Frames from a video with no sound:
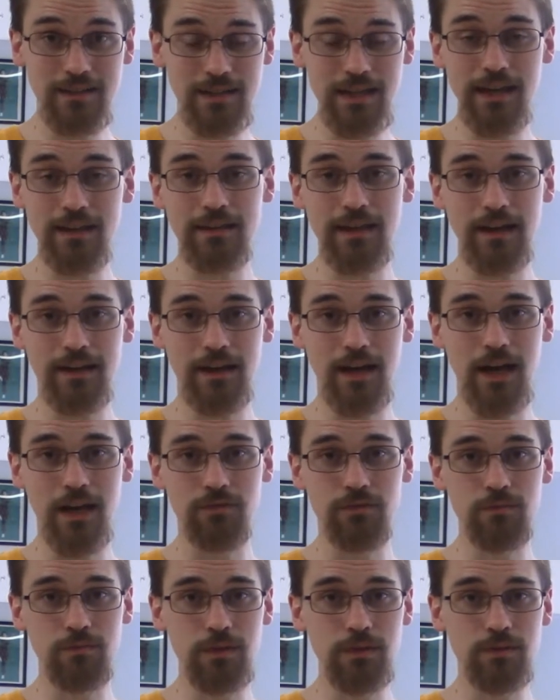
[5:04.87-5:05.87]
to take that kind
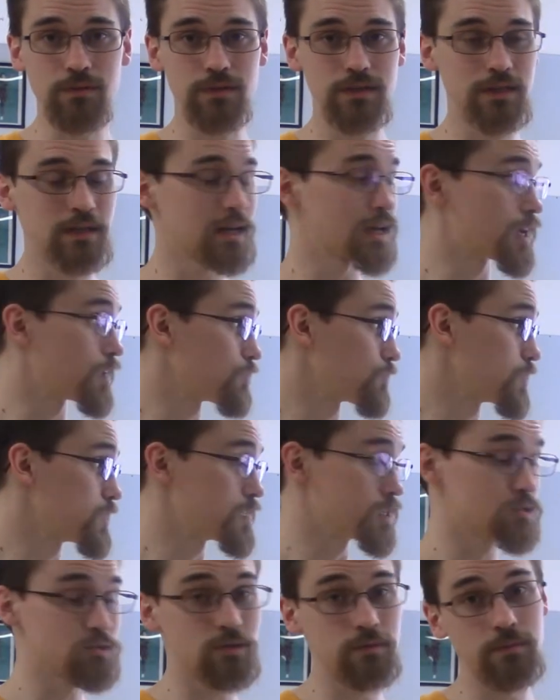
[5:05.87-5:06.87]
of abuse and
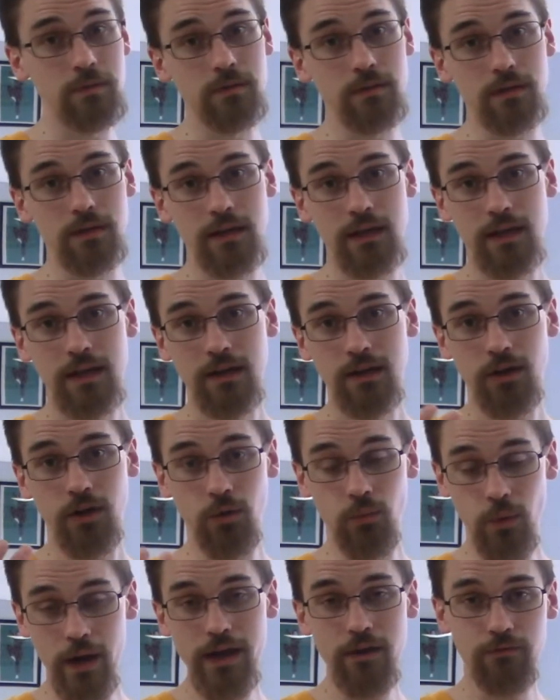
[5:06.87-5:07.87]
redistribute it
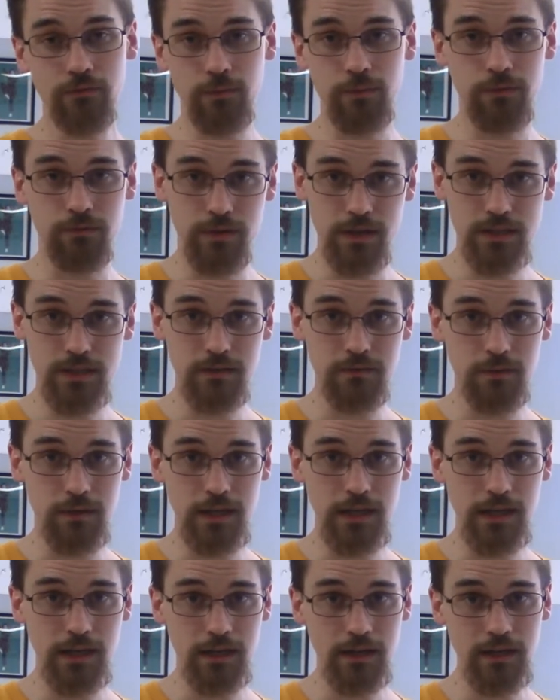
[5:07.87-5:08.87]
away from the rest of your
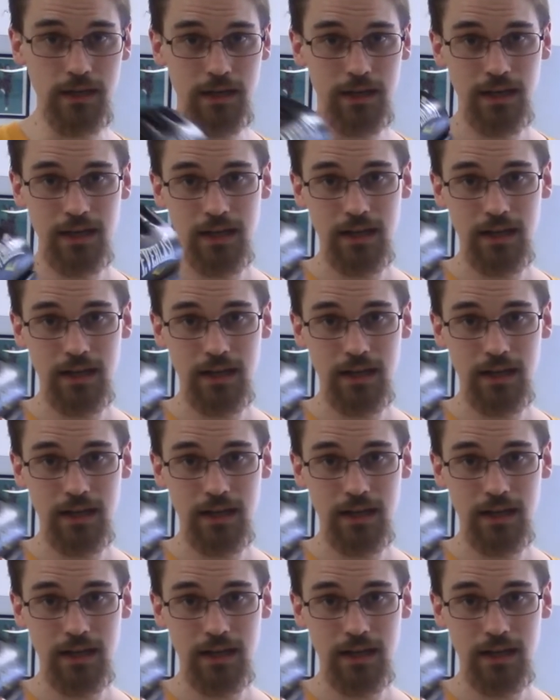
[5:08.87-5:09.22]
hand.